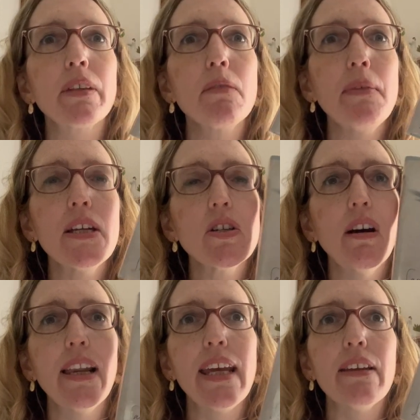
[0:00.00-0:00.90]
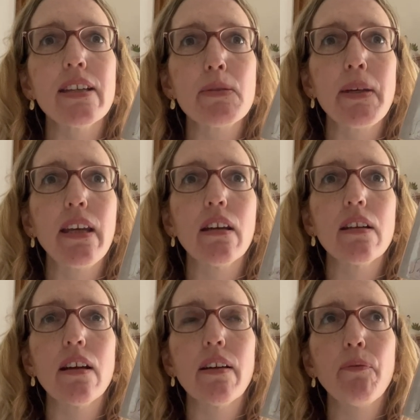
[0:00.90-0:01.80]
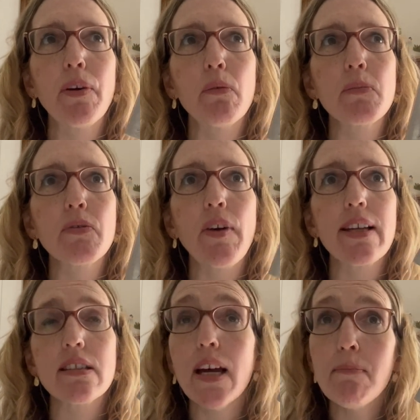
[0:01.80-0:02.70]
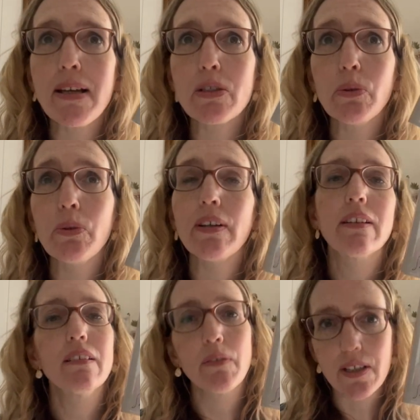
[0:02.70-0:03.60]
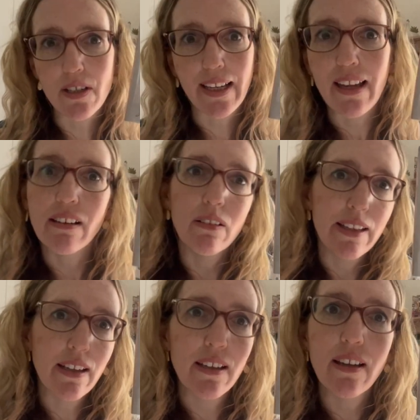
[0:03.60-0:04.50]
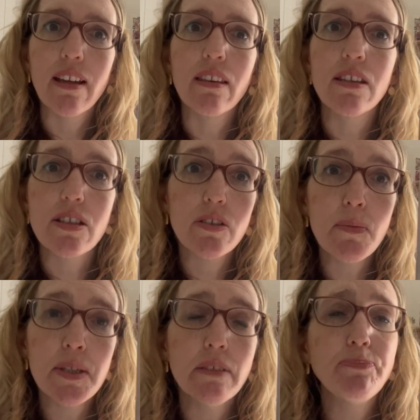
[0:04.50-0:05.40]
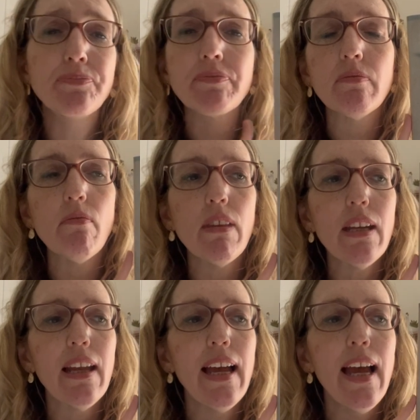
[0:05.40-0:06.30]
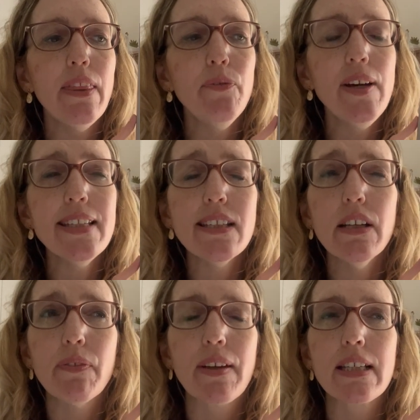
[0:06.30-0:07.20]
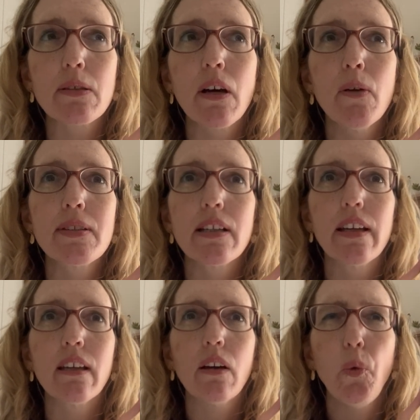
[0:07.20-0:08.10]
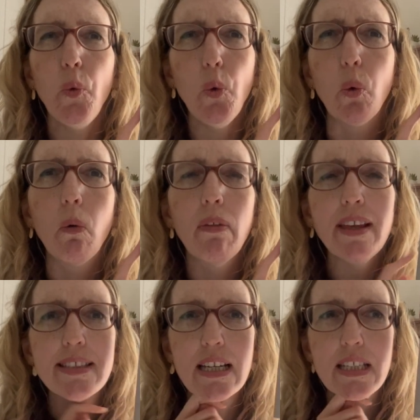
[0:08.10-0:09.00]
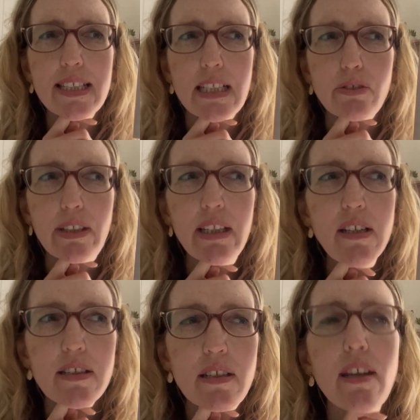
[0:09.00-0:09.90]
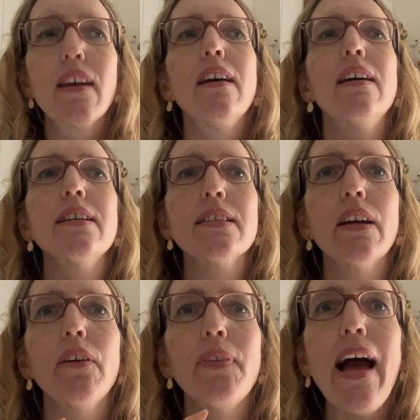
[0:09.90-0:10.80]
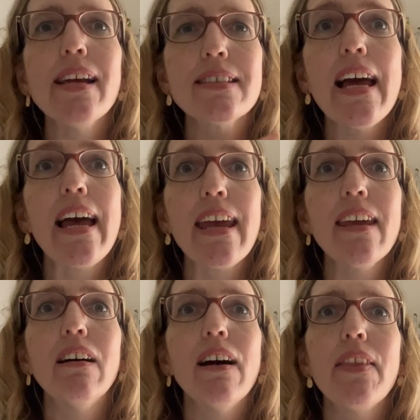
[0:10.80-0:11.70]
me and Charlie this week filmed First Line Battle, which again I'll link in the description. And the first line of this, I was like, "Ooh, this actually sounds really good." So that day,